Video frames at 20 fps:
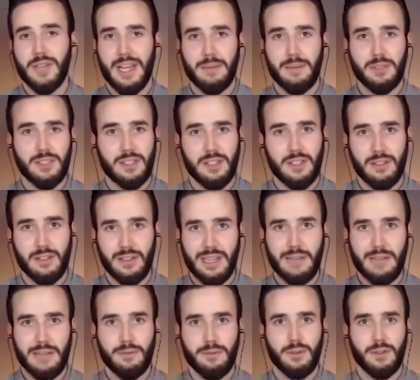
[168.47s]
do damage to
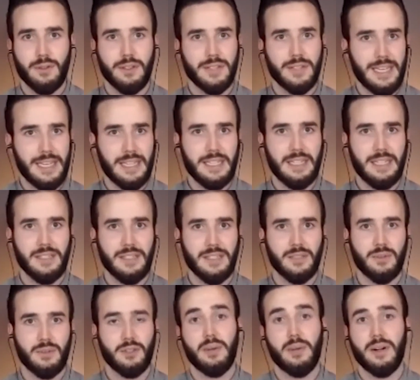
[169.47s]
their liver or their
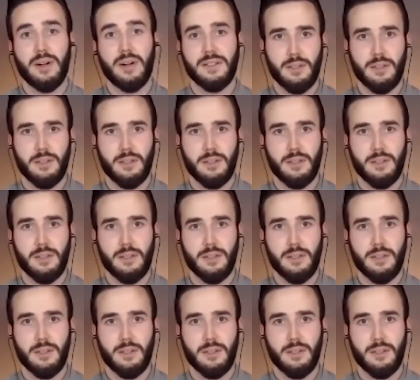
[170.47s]
kidneys or other